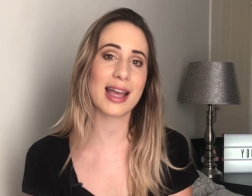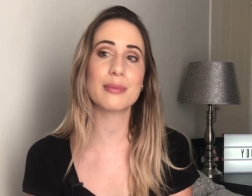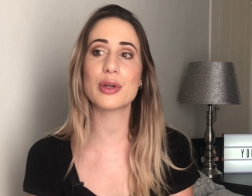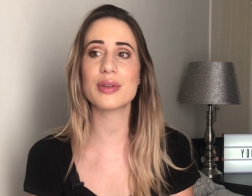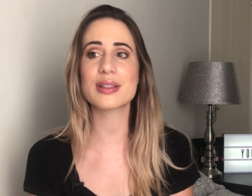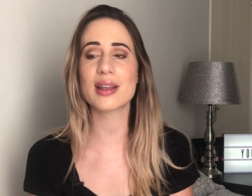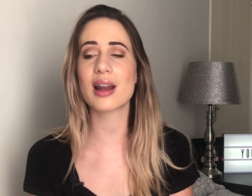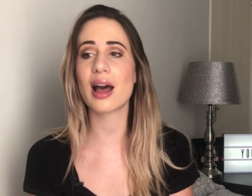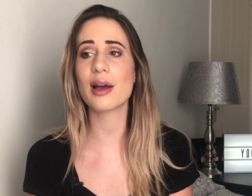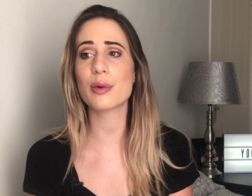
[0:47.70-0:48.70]
and movies
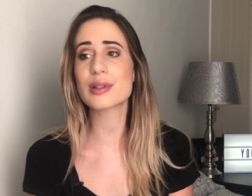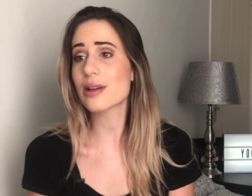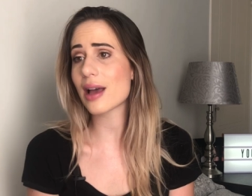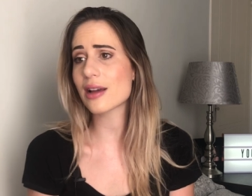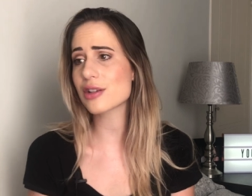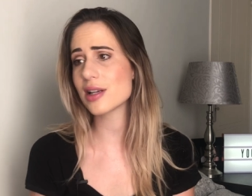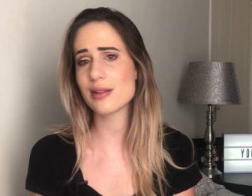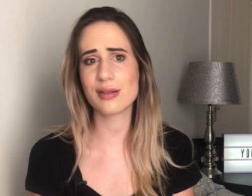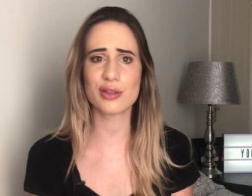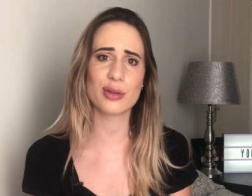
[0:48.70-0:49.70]
that I also actually
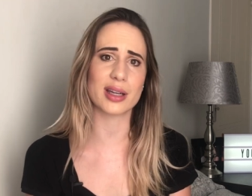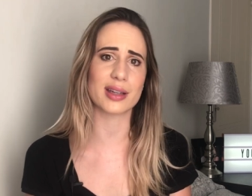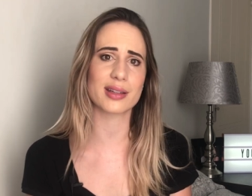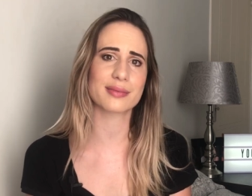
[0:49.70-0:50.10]
enjoyed.